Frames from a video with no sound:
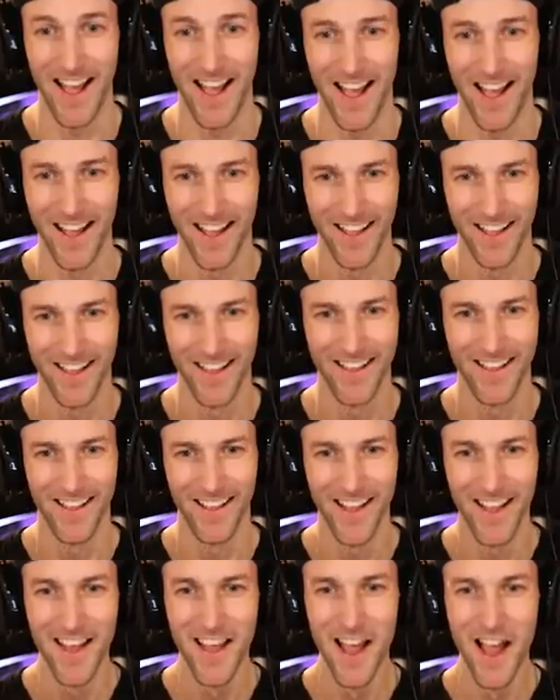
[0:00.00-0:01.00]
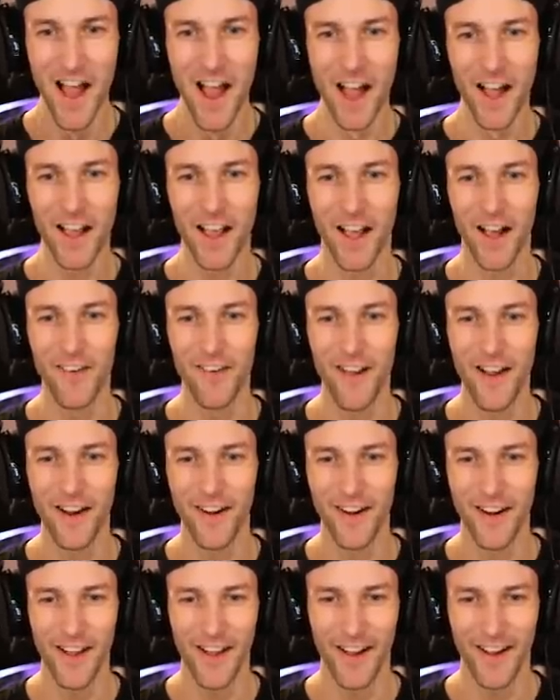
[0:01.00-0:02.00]
Ah! Come
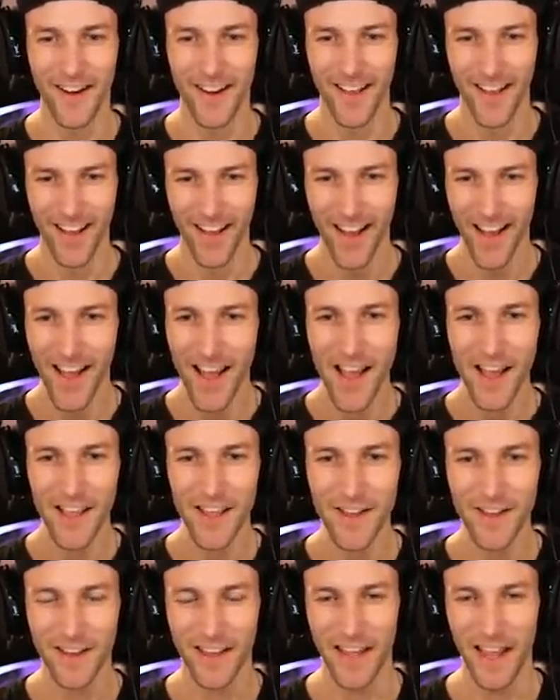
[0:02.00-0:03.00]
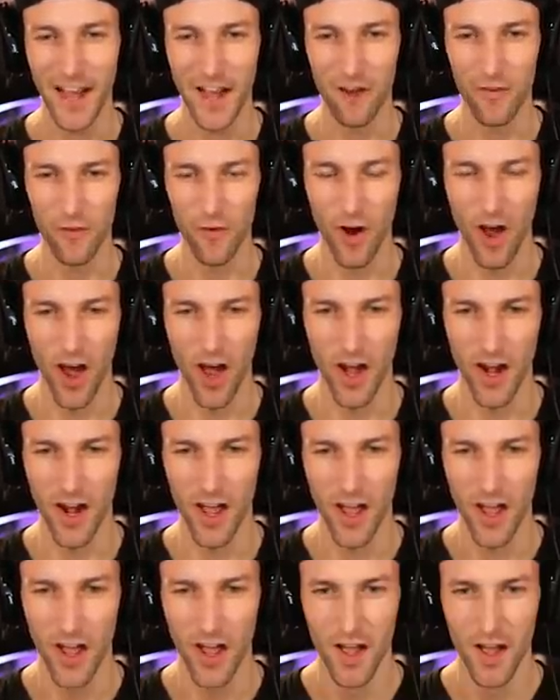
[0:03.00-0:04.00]
here, dude. You can't
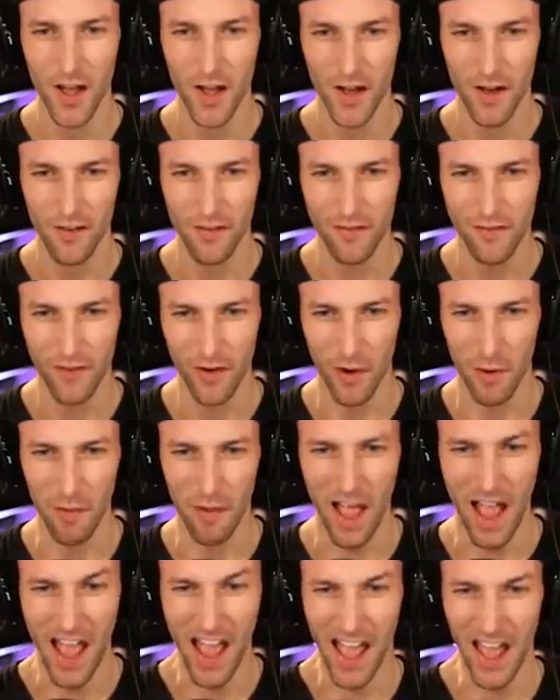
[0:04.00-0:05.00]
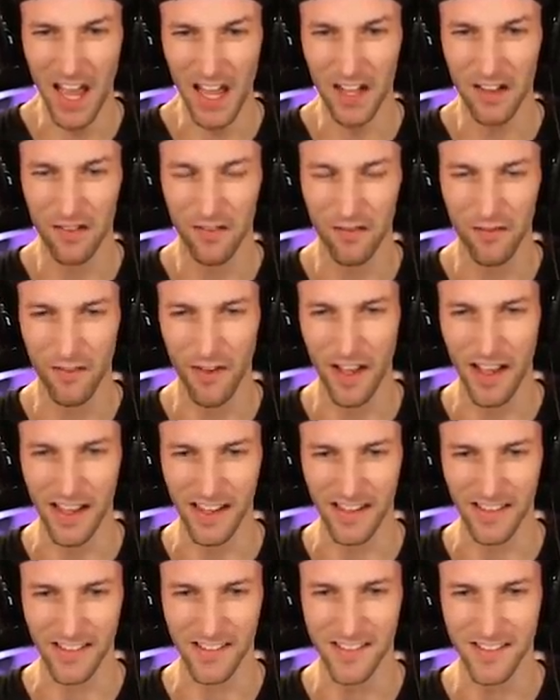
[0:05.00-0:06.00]
run from
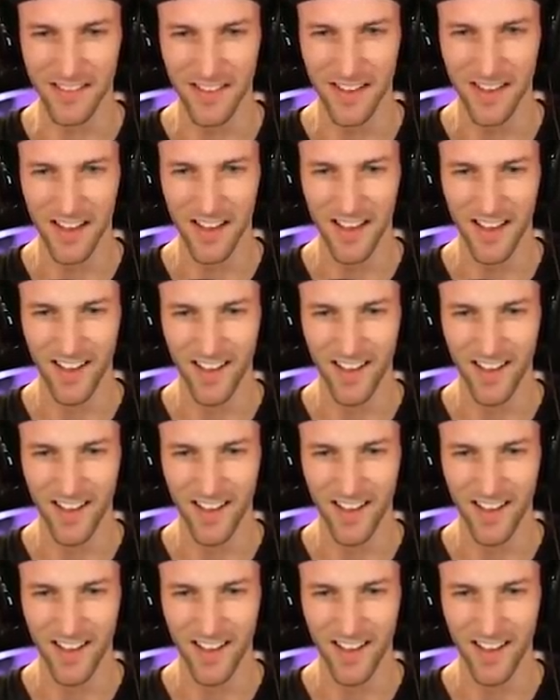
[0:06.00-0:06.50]
Eggface.